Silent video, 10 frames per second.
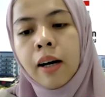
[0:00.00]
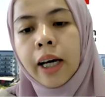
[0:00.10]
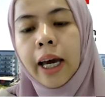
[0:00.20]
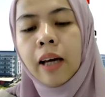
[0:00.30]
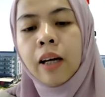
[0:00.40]

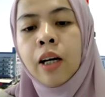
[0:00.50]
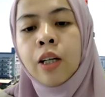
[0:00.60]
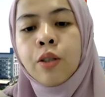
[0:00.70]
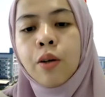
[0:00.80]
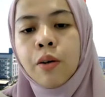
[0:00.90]
Okay,
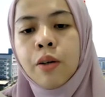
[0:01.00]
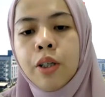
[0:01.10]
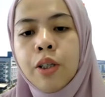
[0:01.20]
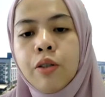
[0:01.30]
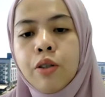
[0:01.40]
so
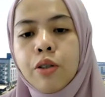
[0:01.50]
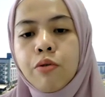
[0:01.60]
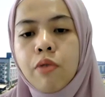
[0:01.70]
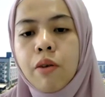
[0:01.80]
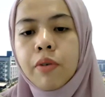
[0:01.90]
you just
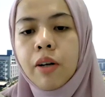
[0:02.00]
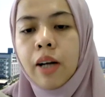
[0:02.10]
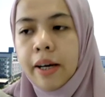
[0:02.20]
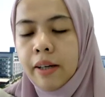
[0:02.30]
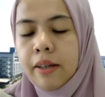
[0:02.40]
draw the
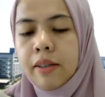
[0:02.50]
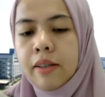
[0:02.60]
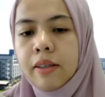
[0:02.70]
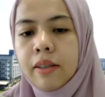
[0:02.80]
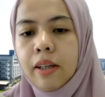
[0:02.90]
line.
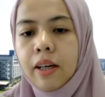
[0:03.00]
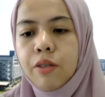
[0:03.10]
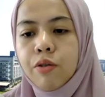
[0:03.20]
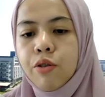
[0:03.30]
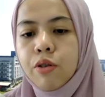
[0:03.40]
Yeah,
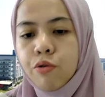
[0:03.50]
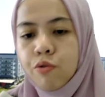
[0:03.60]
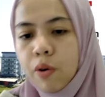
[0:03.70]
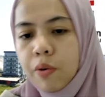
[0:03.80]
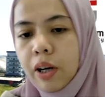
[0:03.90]
just
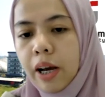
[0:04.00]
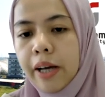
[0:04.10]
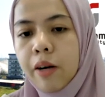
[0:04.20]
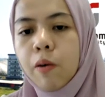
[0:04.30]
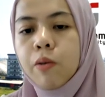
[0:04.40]
draw the
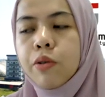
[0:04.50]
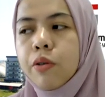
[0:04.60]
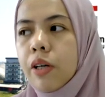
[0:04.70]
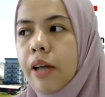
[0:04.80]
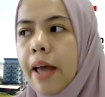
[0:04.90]
line and also an